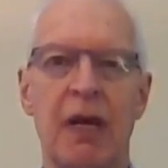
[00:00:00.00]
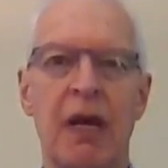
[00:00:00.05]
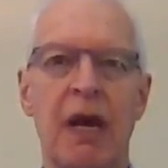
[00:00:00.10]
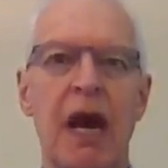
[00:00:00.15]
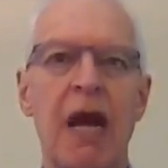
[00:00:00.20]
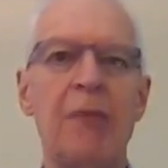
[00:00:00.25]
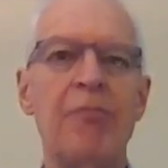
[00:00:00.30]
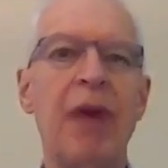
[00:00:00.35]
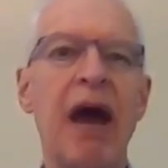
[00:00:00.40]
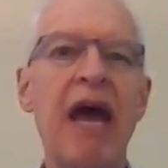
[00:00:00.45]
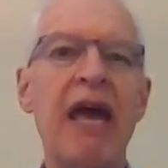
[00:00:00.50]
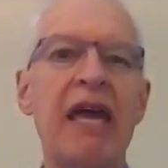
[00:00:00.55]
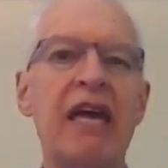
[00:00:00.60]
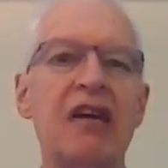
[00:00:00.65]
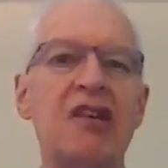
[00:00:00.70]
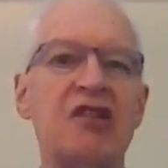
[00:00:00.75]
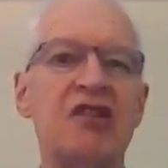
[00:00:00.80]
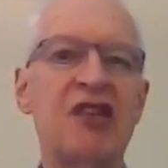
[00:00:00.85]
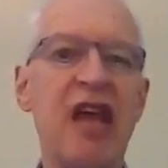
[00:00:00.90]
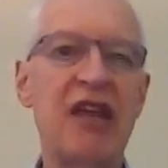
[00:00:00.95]
And by
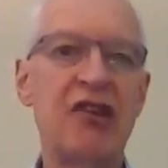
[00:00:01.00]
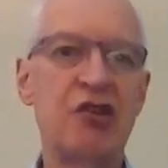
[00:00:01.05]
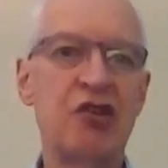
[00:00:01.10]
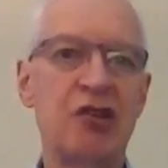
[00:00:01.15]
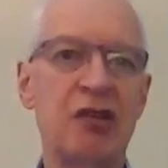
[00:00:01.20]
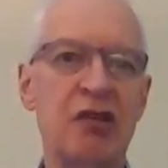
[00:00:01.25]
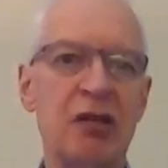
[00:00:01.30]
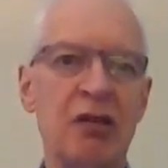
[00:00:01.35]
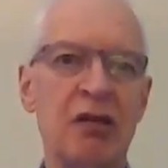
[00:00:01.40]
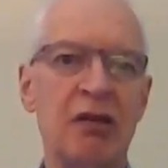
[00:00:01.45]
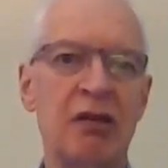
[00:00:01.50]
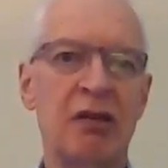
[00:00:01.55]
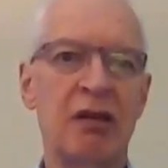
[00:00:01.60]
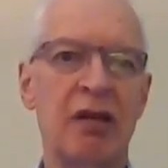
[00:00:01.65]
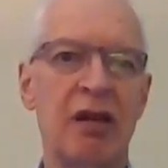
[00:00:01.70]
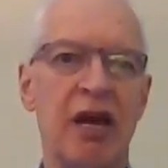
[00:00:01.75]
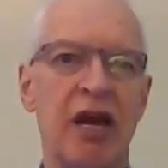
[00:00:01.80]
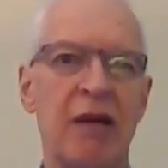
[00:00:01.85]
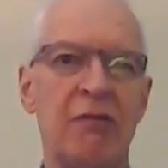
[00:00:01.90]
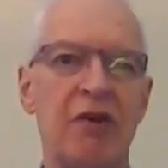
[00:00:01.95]
extension,
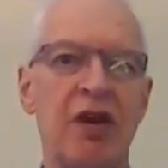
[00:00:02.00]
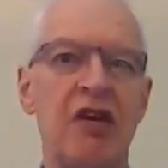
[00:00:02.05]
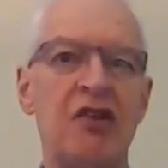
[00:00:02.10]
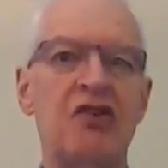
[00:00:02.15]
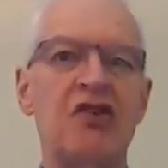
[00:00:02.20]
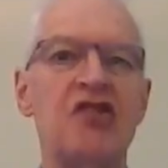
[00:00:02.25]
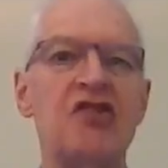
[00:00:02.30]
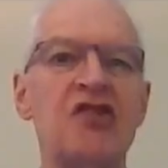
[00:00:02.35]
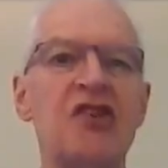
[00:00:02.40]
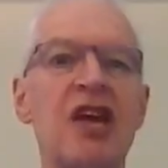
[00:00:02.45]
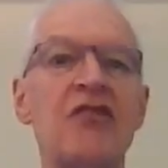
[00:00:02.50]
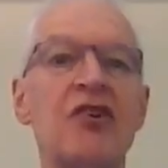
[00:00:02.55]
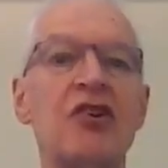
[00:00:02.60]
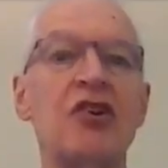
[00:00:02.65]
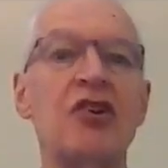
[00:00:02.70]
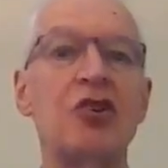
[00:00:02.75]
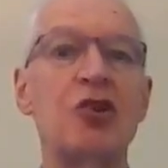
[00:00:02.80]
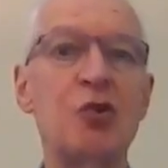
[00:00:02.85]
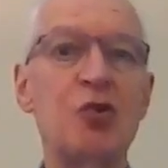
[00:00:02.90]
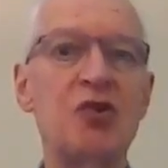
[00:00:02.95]
I'm going to say that
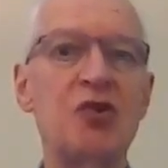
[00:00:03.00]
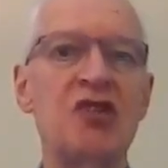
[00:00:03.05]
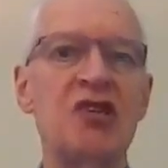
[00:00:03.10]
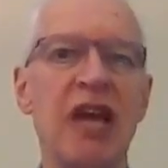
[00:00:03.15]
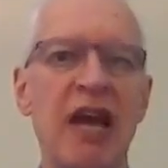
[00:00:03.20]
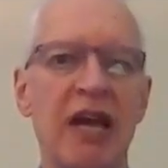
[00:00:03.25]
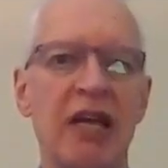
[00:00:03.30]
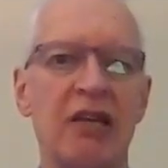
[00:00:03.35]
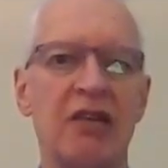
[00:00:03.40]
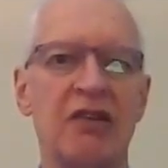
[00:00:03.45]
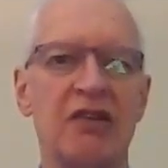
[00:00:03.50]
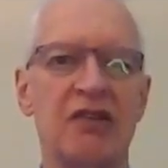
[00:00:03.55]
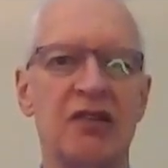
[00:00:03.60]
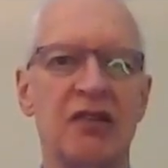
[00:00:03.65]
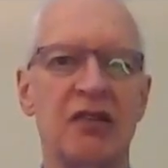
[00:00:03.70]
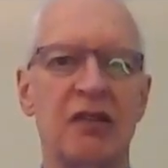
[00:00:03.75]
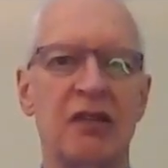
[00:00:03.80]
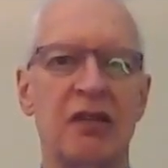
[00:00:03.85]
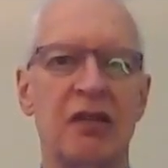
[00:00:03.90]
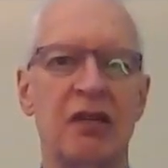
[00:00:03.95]
QTLs
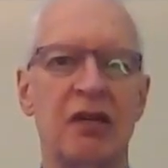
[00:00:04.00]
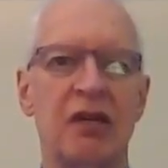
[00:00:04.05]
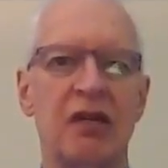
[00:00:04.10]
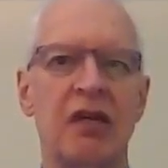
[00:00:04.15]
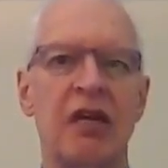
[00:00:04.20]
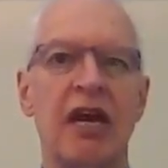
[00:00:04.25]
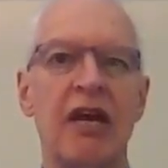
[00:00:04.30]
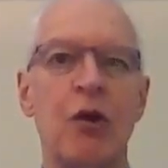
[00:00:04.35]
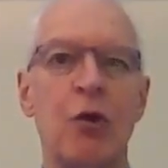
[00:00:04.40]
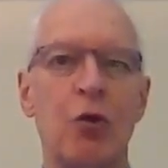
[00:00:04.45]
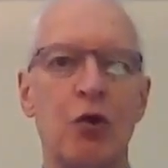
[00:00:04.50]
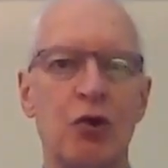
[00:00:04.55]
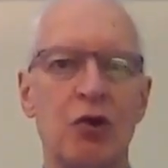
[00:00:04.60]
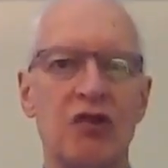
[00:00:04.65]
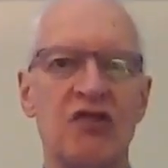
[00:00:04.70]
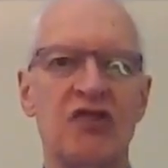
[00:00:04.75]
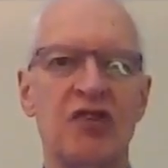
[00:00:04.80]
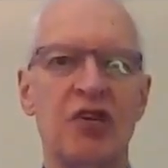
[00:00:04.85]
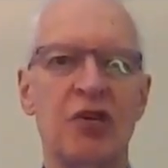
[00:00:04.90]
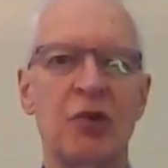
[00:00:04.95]
can
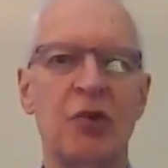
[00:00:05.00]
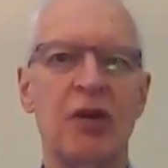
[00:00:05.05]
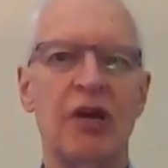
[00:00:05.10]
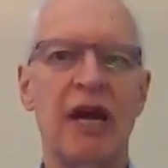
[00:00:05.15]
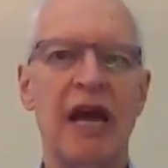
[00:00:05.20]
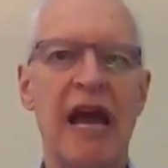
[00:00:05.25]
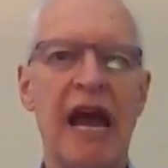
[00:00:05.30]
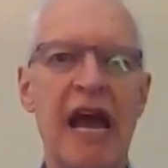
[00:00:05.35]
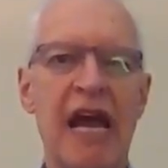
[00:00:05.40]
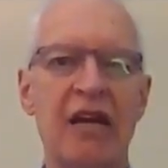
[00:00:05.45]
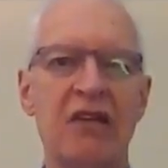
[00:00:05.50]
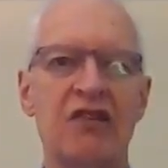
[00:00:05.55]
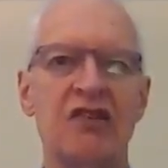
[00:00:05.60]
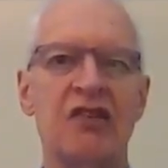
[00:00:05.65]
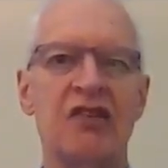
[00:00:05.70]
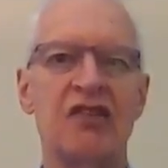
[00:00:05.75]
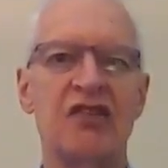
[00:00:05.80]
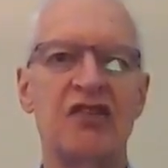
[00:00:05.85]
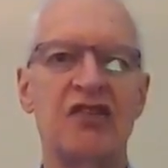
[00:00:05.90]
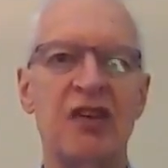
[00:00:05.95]
also act
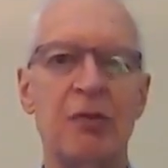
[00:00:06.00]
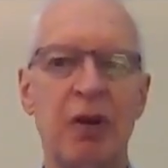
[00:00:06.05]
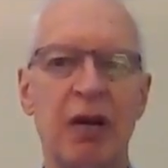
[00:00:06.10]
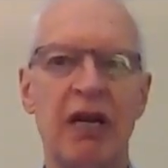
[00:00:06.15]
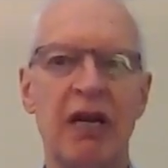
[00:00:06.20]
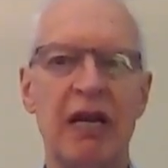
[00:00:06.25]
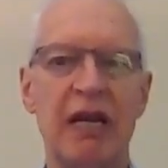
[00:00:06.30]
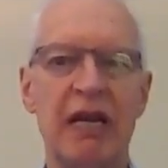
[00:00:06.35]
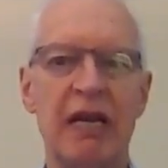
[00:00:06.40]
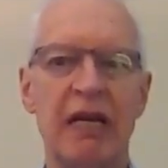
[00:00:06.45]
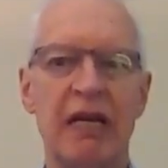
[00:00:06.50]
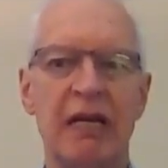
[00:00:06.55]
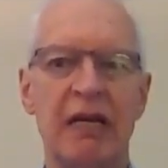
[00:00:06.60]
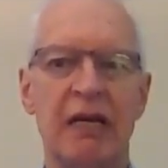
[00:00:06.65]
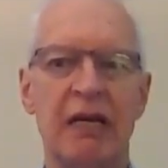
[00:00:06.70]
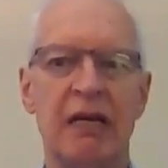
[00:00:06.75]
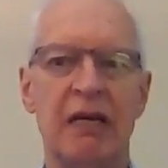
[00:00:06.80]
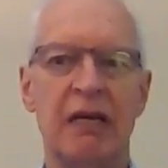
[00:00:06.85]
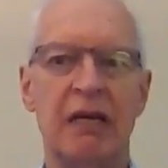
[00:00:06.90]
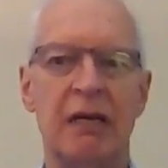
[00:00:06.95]
similarly
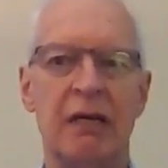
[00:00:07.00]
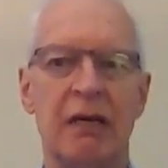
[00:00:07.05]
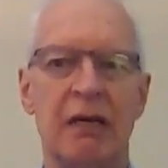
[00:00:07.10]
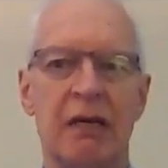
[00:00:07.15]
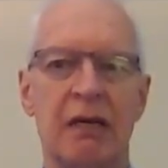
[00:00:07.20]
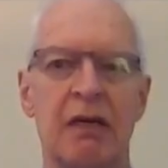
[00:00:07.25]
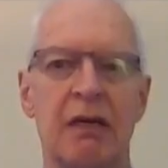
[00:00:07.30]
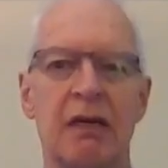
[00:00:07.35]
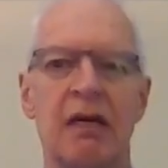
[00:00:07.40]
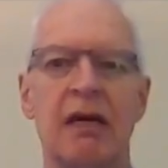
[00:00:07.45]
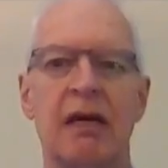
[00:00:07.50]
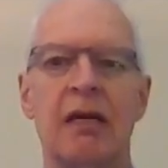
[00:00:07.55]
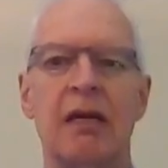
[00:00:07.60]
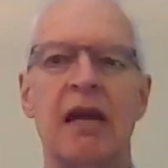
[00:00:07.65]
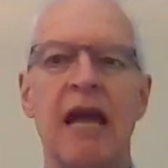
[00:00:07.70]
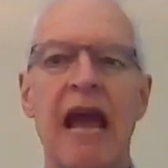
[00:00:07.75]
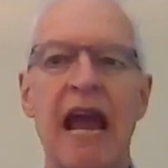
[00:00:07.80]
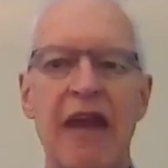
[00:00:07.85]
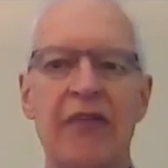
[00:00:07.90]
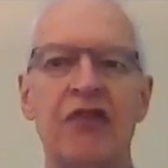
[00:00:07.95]

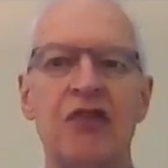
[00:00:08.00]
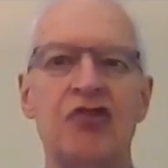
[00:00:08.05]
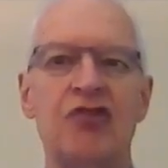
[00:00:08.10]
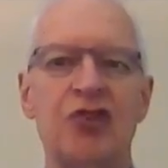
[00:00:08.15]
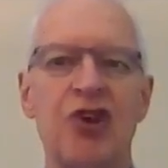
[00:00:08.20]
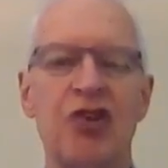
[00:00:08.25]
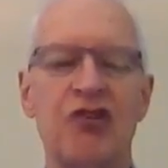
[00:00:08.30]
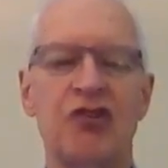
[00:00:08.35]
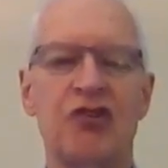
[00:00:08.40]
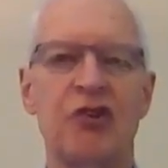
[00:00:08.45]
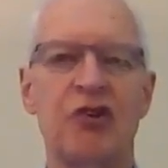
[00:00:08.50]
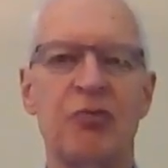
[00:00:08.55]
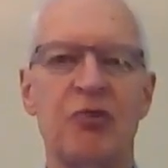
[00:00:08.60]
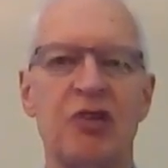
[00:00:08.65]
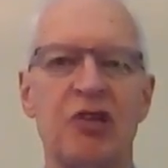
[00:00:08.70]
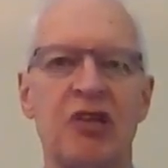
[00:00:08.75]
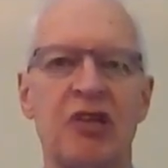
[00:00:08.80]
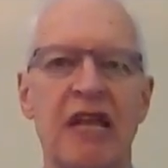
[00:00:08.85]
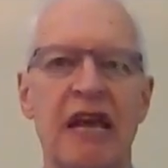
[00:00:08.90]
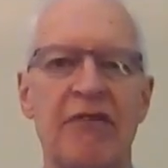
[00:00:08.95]
at the
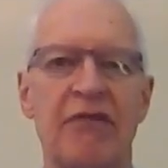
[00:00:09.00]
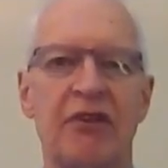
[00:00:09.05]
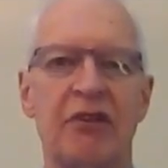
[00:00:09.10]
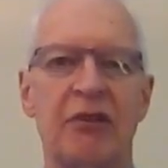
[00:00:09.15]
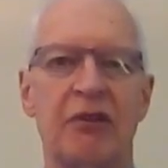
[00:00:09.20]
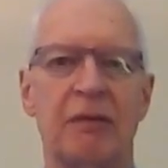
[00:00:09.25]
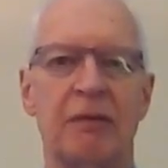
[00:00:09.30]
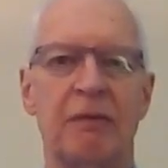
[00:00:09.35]
transcriptional level.